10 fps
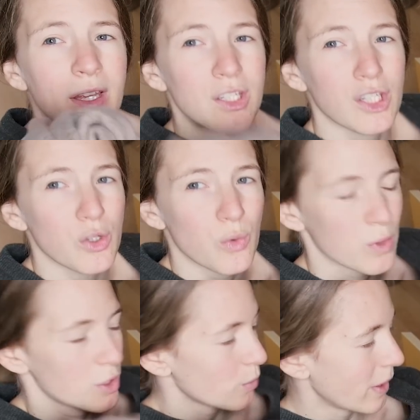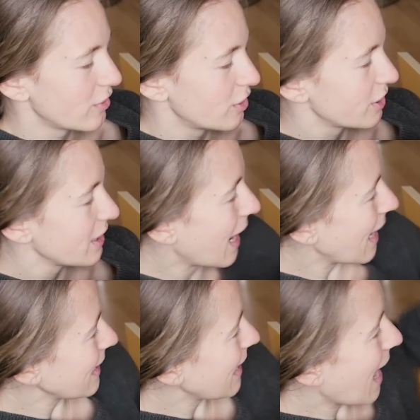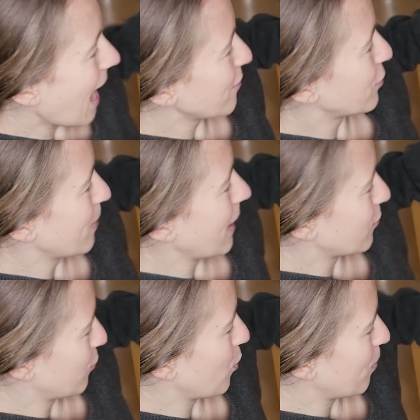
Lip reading: new sweaters, I have to make room,